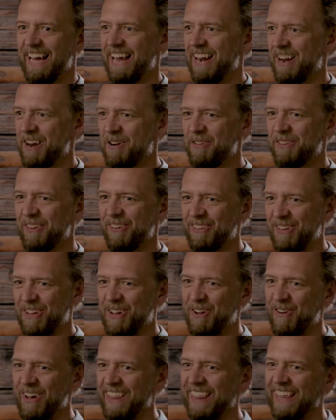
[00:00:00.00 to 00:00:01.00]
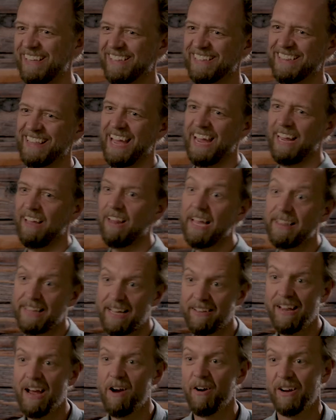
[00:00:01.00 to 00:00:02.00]
know what to do with this thing. Like,
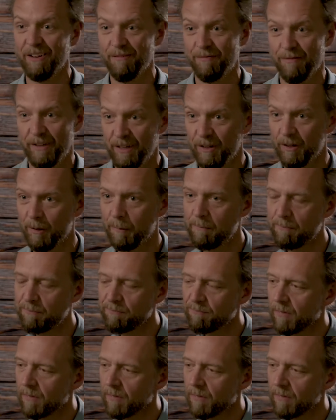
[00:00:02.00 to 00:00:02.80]
that's how it can feel.